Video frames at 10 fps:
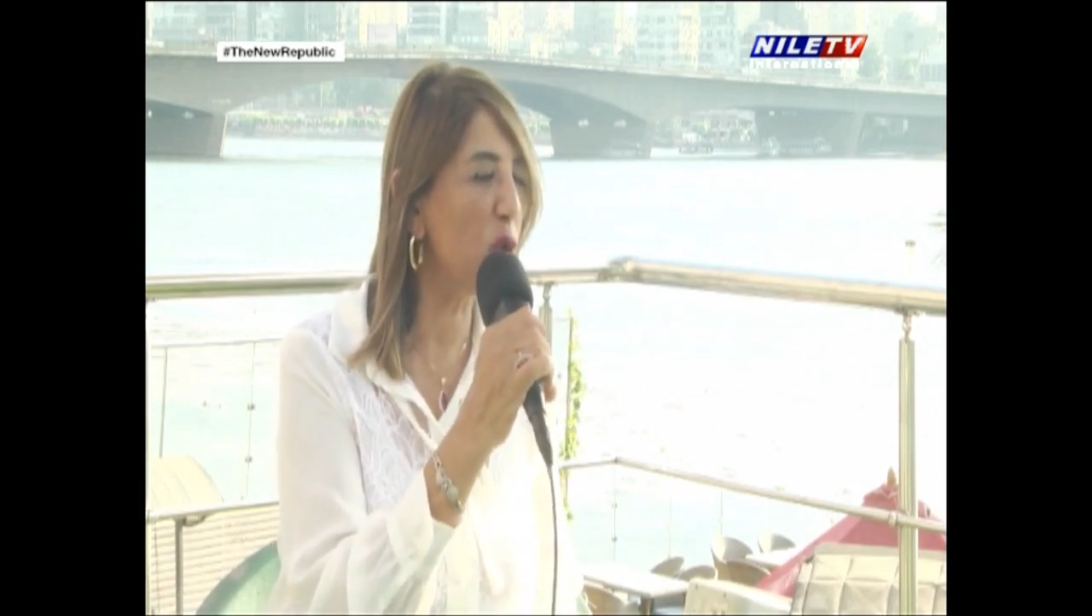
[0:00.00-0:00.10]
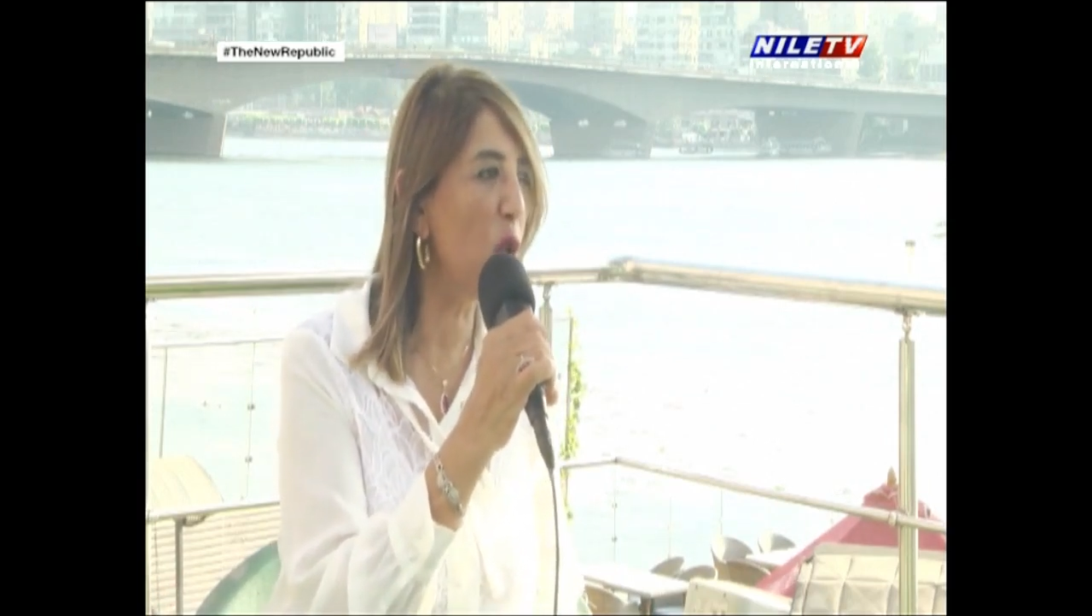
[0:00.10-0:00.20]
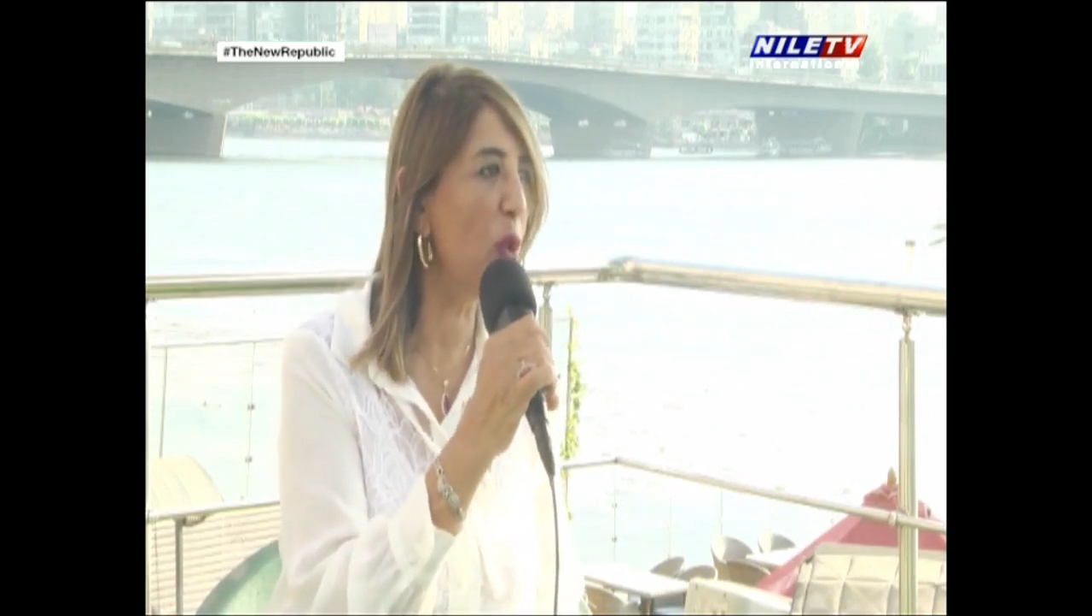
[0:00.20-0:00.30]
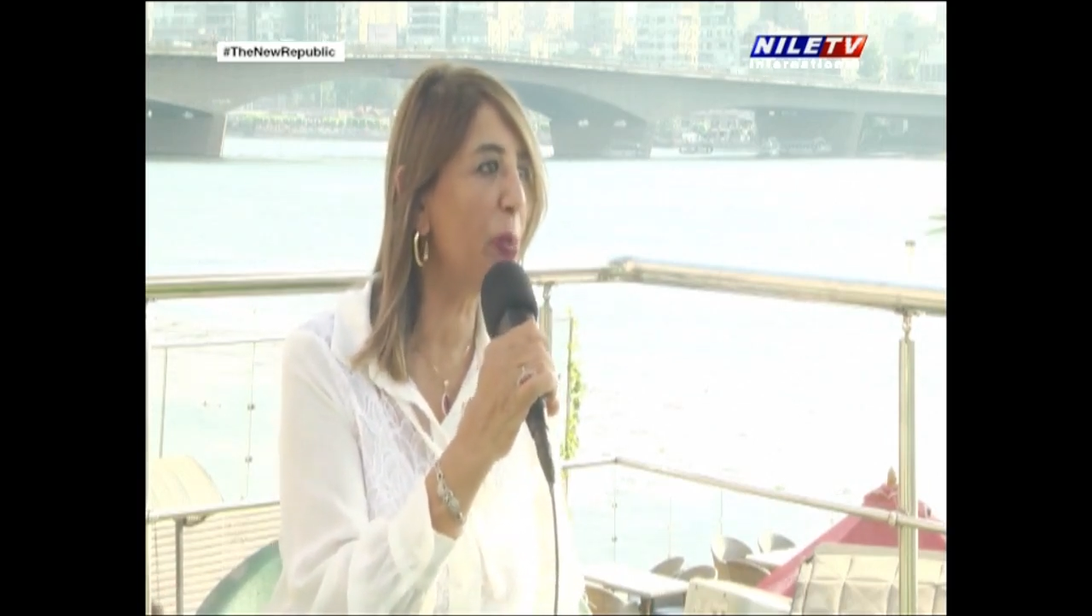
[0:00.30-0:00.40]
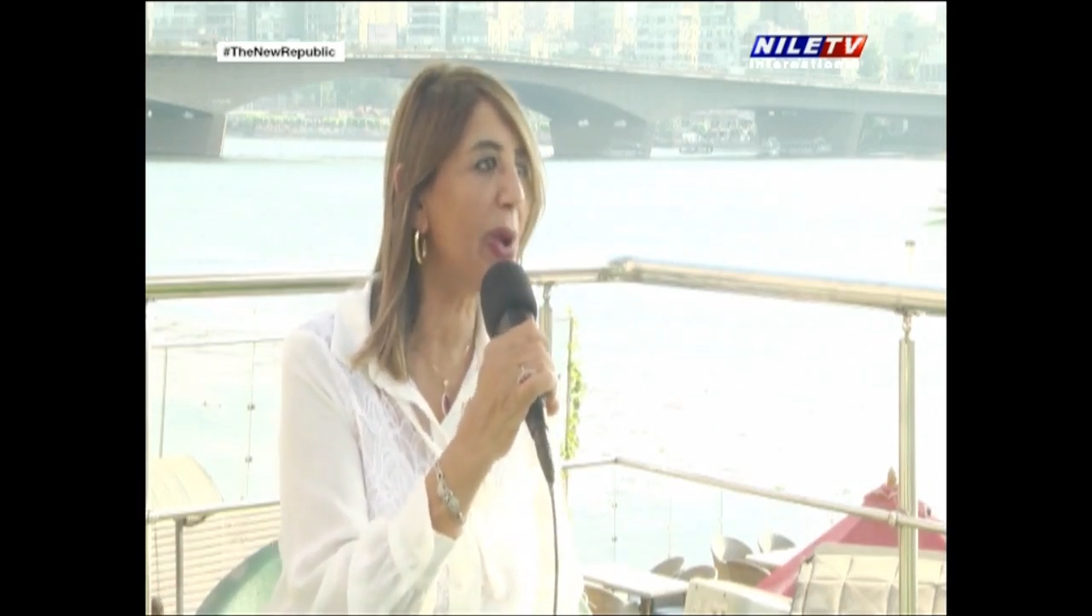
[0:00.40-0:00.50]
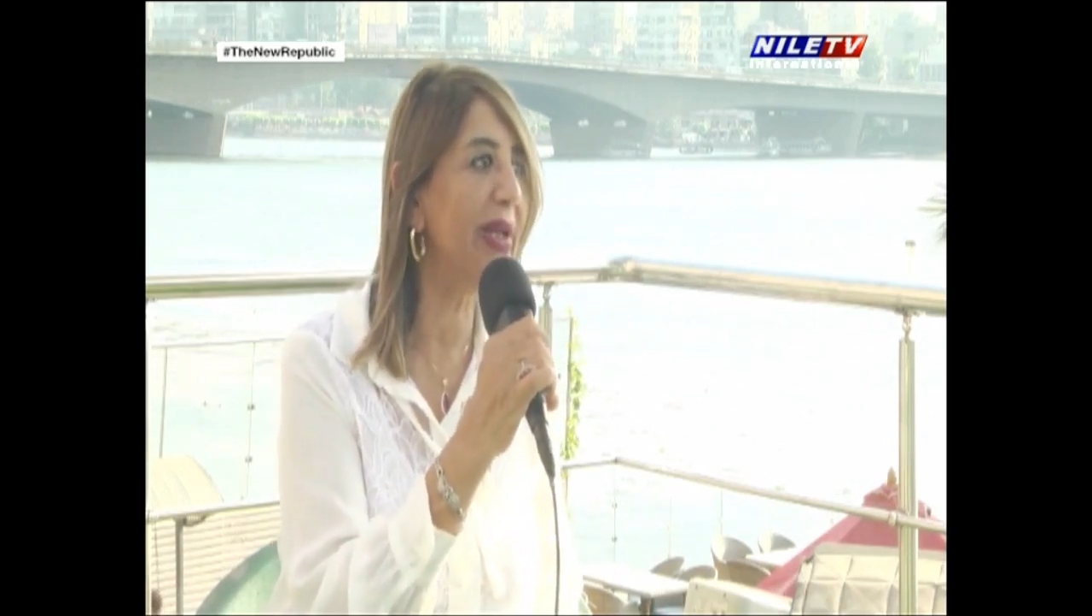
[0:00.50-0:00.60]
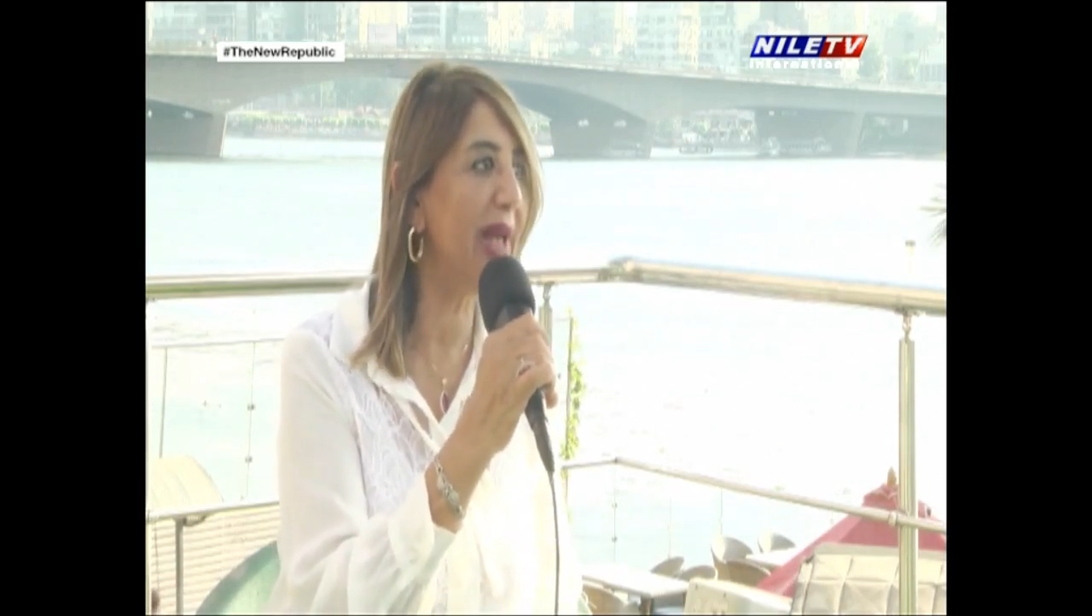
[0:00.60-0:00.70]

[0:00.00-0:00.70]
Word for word: soap and